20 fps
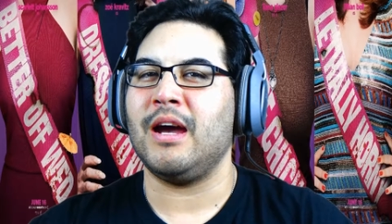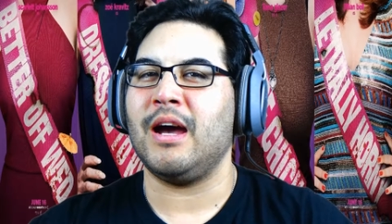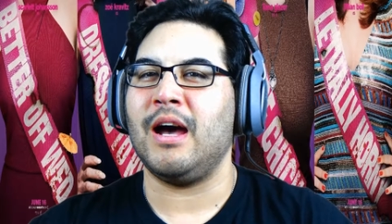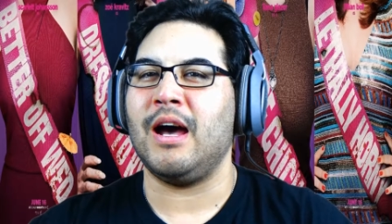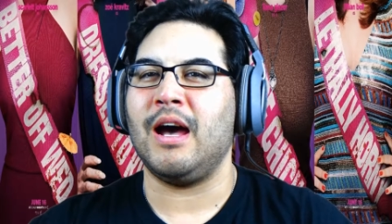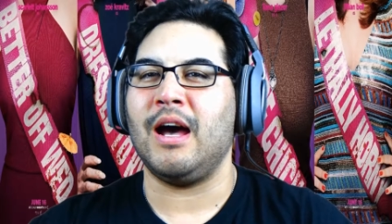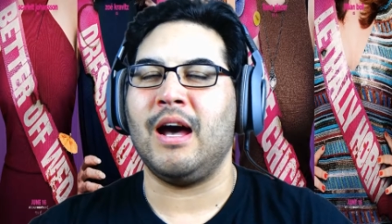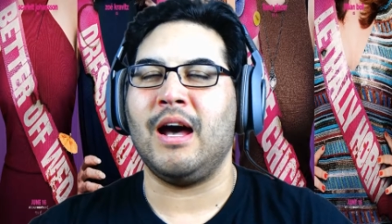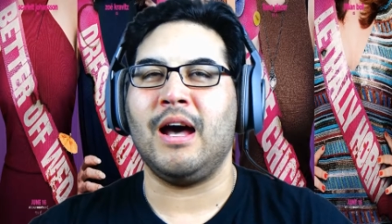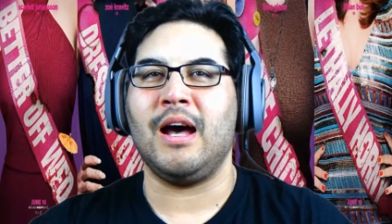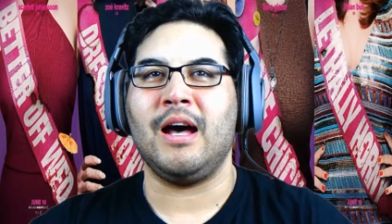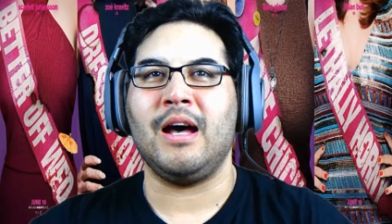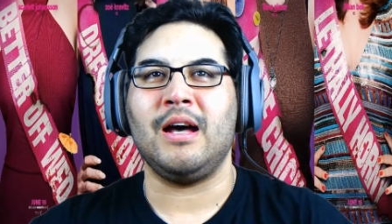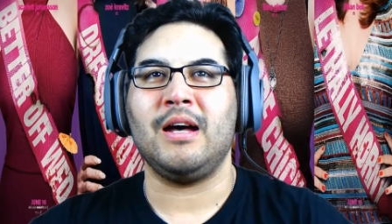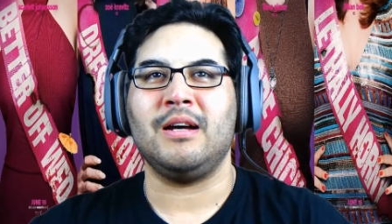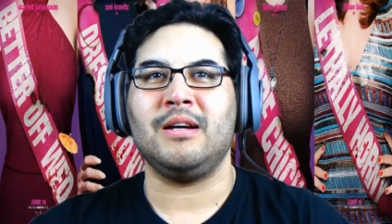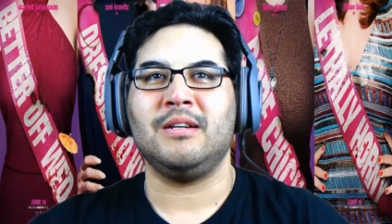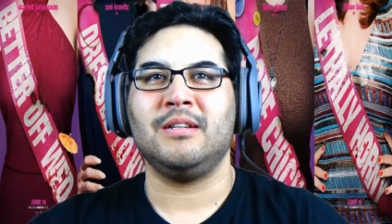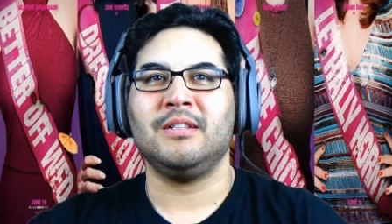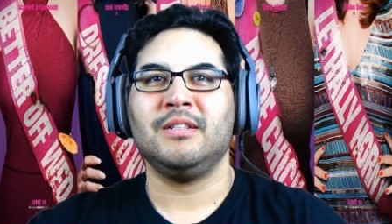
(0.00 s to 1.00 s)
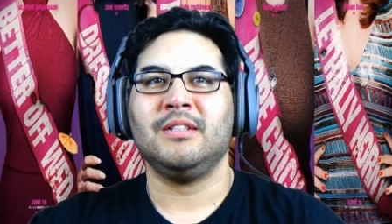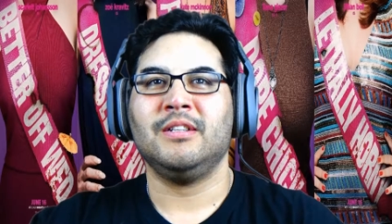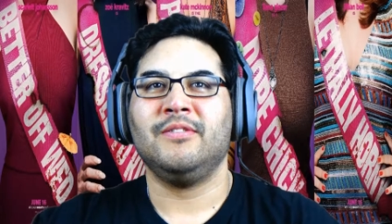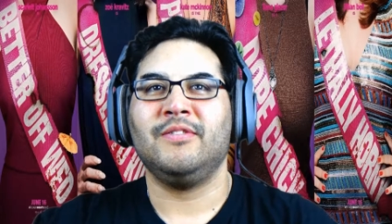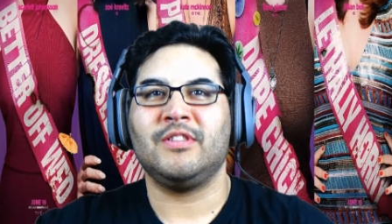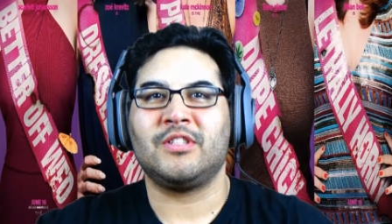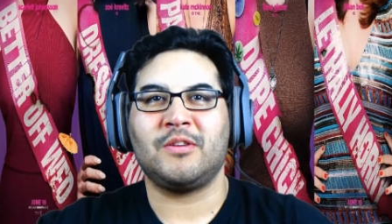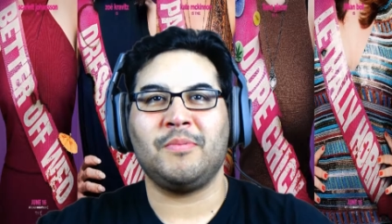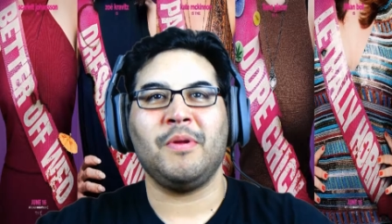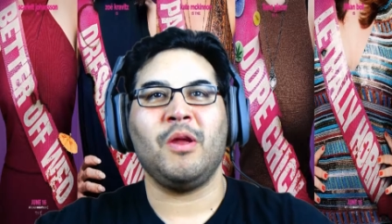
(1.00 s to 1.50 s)
Uh,
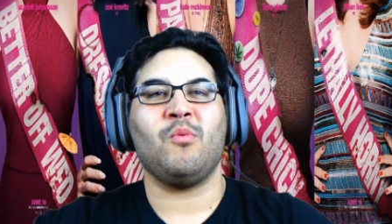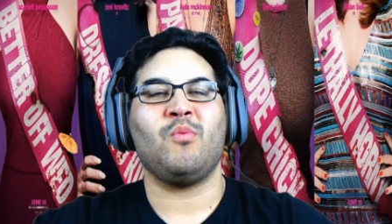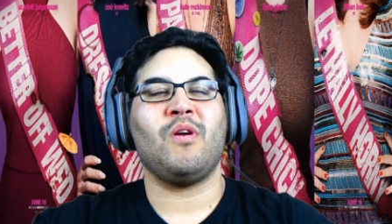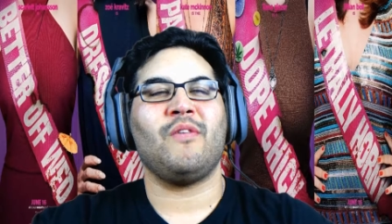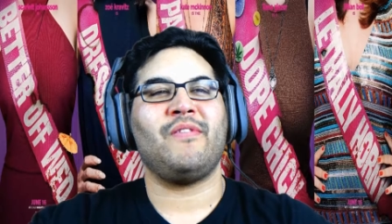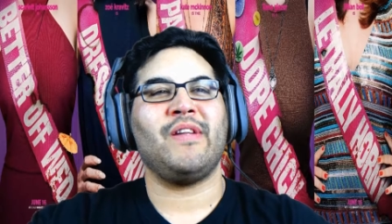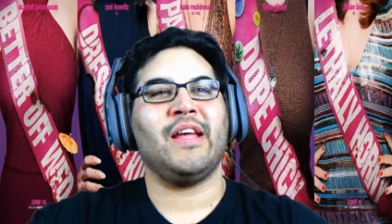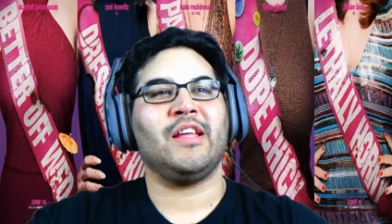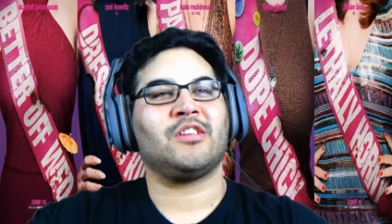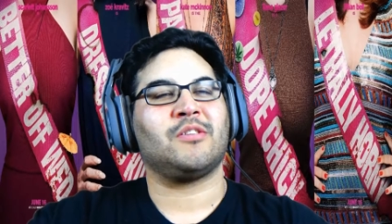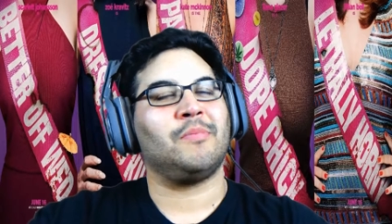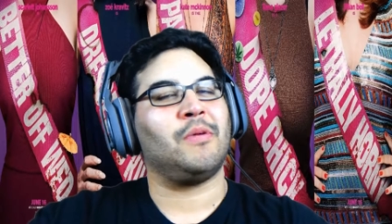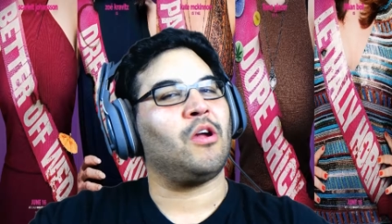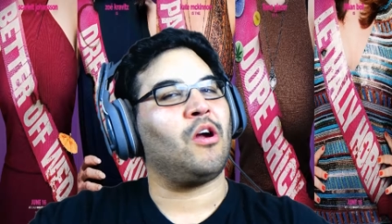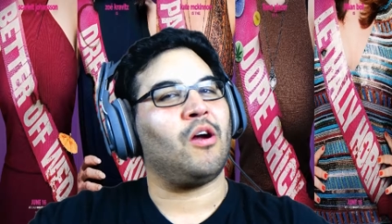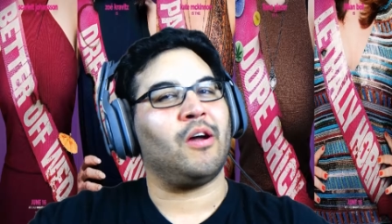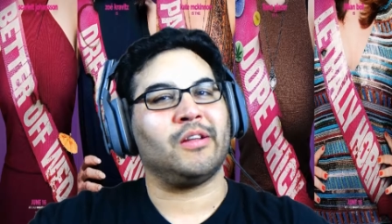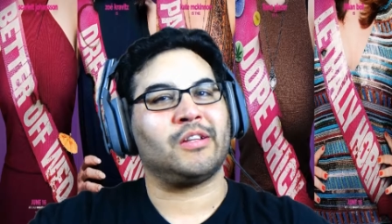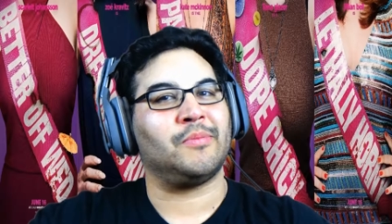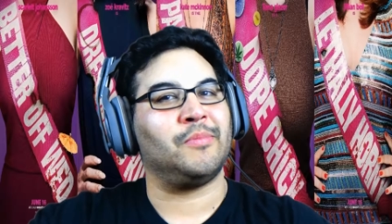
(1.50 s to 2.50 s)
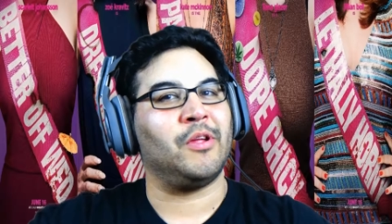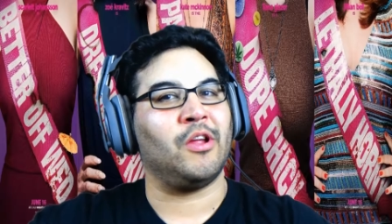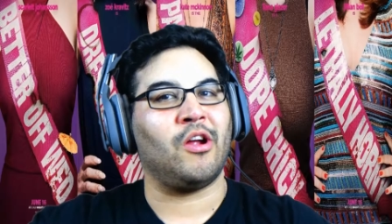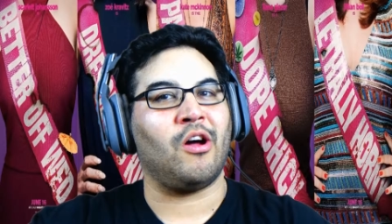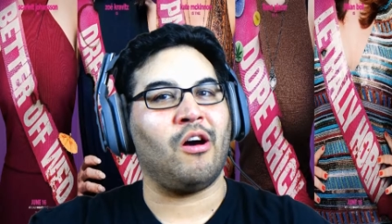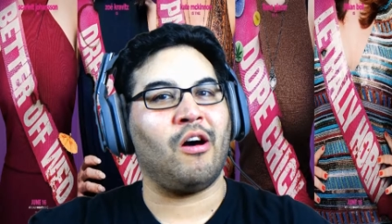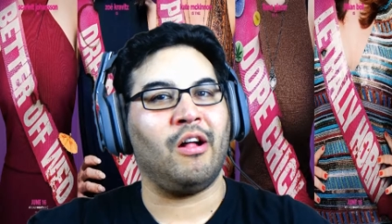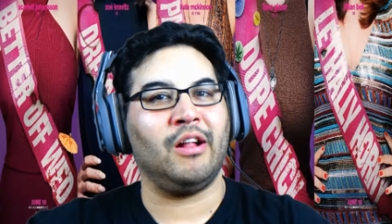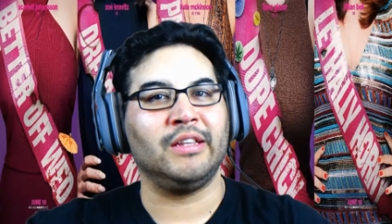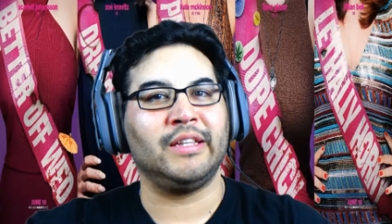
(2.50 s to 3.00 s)
gonna be a rough night. It's gonna be it's gonna be
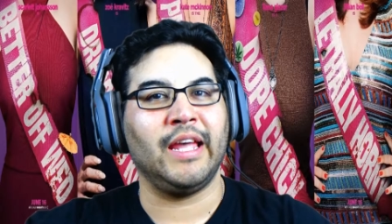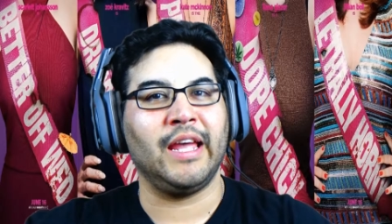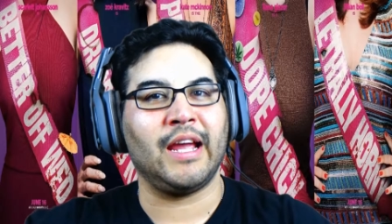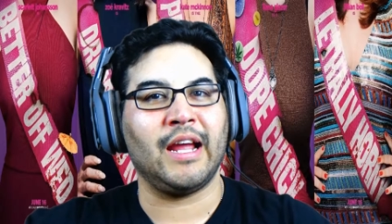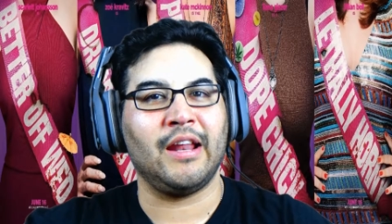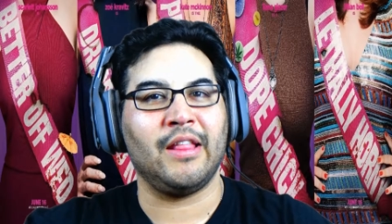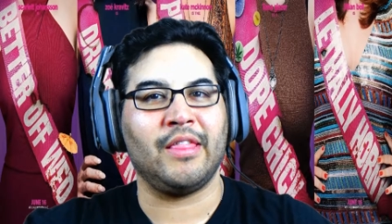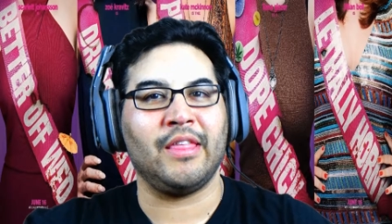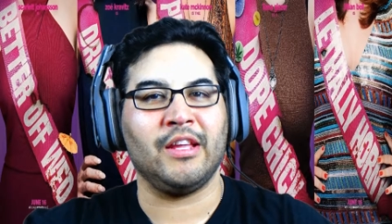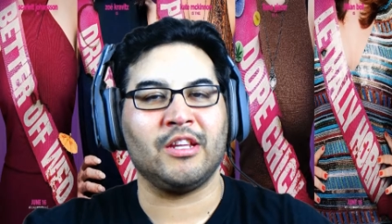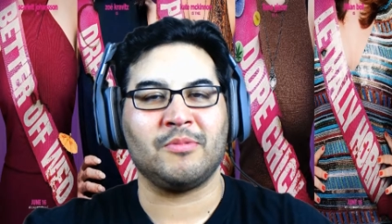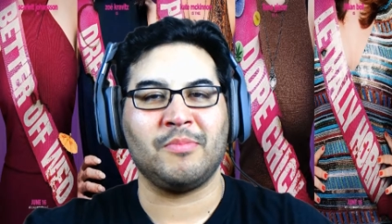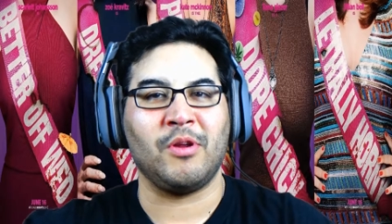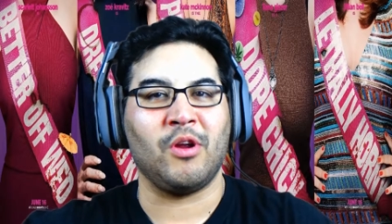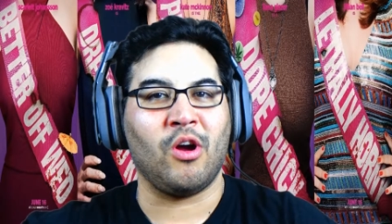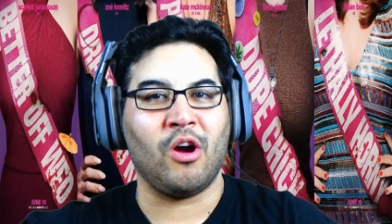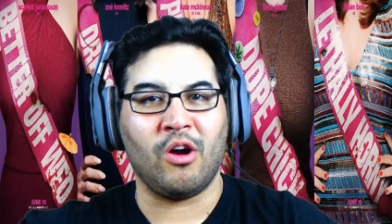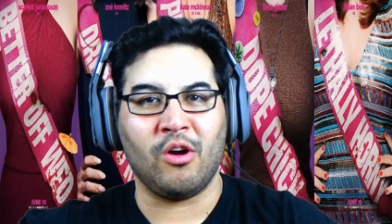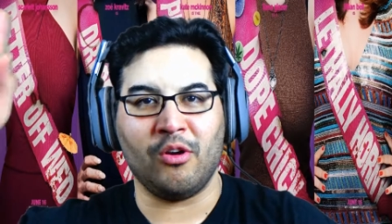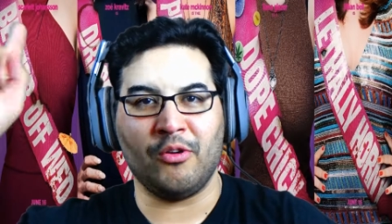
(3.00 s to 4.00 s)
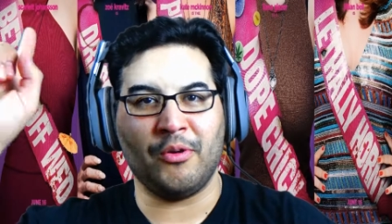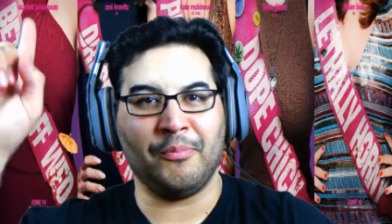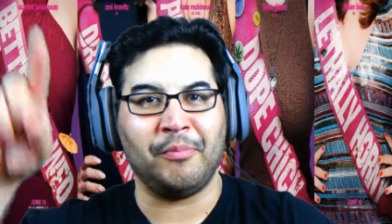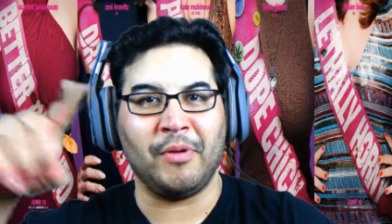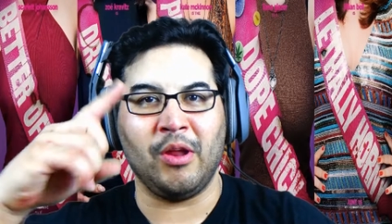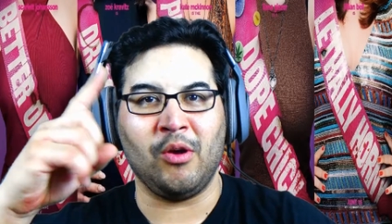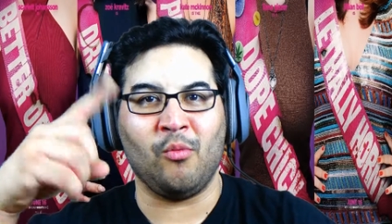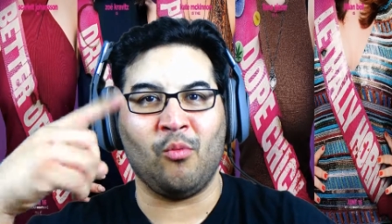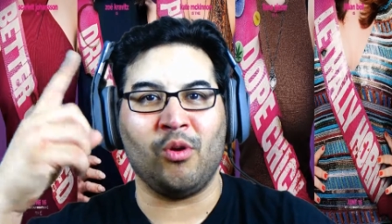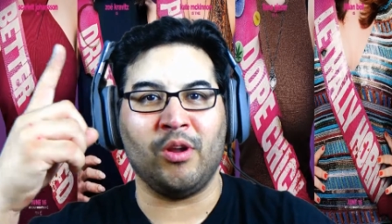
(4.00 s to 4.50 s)
an all day kind of thing. It's gonna be
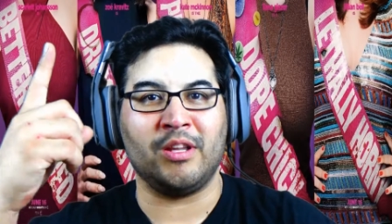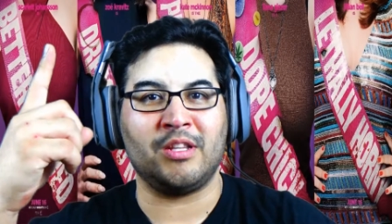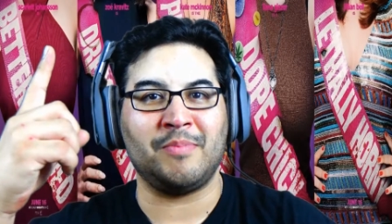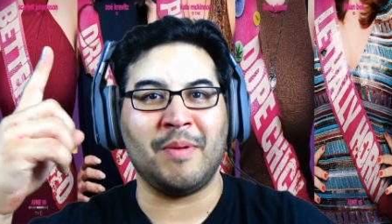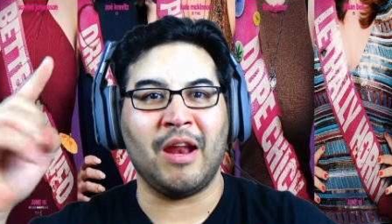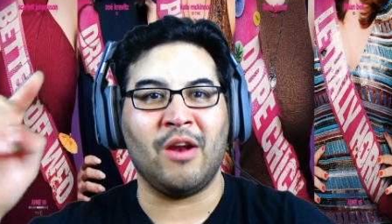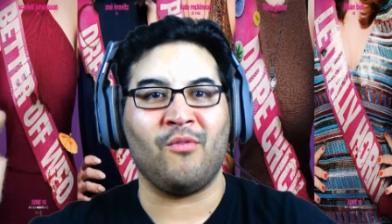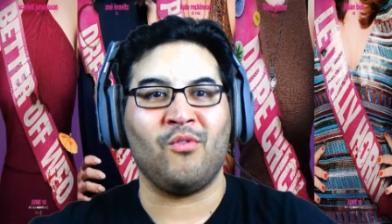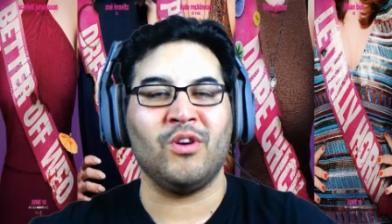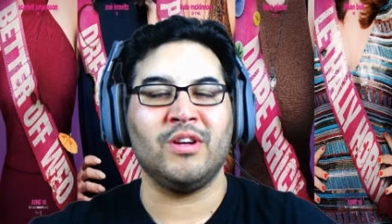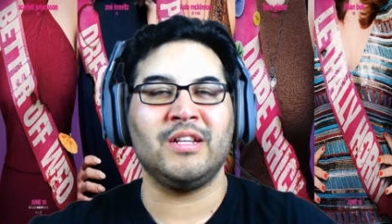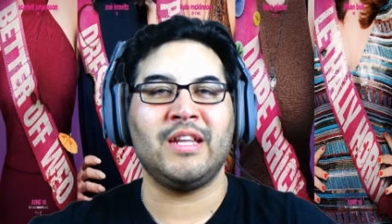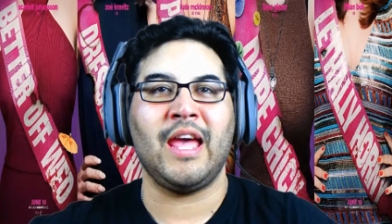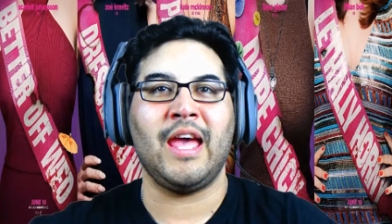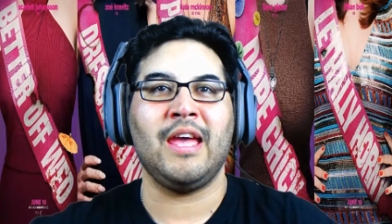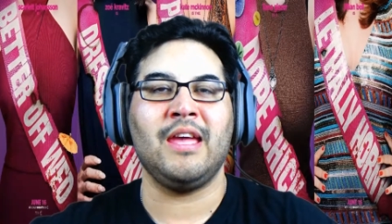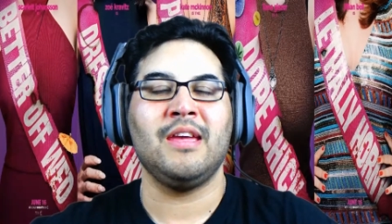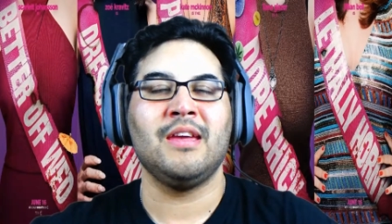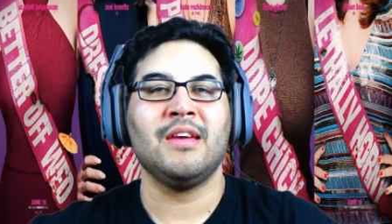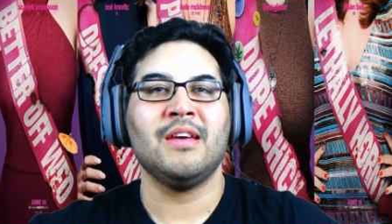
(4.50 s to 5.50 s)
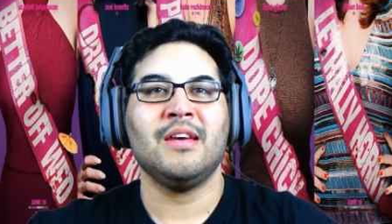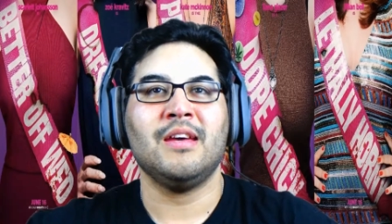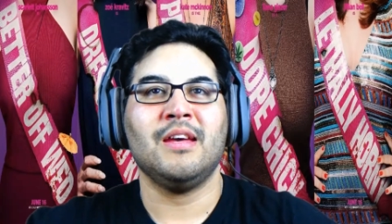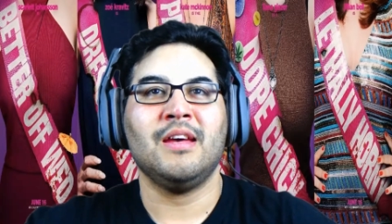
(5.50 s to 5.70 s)
in one span of one day.